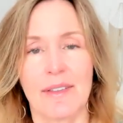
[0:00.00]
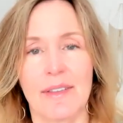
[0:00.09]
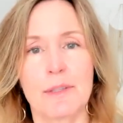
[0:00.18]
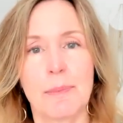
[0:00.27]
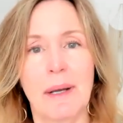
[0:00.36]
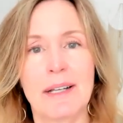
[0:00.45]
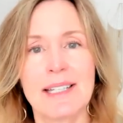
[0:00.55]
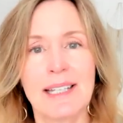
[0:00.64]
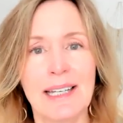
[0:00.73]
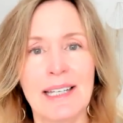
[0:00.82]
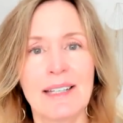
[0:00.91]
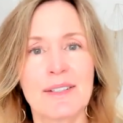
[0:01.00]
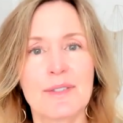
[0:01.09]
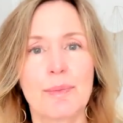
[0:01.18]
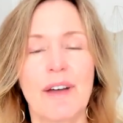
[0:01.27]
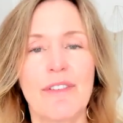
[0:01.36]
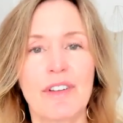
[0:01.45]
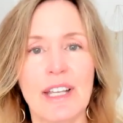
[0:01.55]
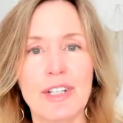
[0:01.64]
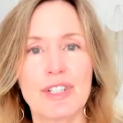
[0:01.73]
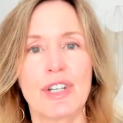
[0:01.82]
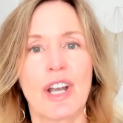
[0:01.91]
the spontaneous
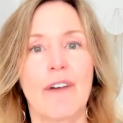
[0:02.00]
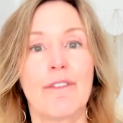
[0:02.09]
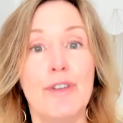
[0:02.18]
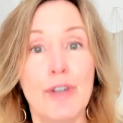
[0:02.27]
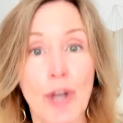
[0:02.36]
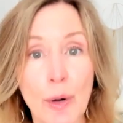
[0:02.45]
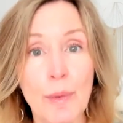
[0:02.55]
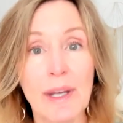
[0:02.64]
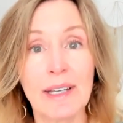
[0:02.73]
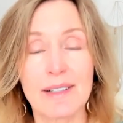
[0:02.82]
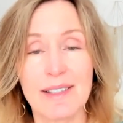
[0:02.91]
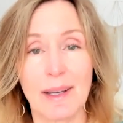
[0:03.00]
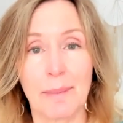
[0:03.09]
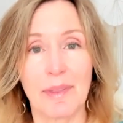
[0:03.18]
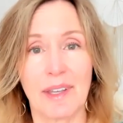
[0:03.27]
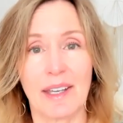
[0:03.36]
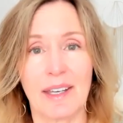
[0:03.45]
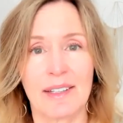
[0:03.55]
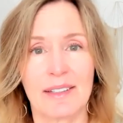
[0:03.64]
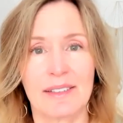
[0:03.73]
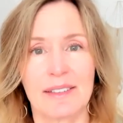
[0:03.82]
revelation of knowing something,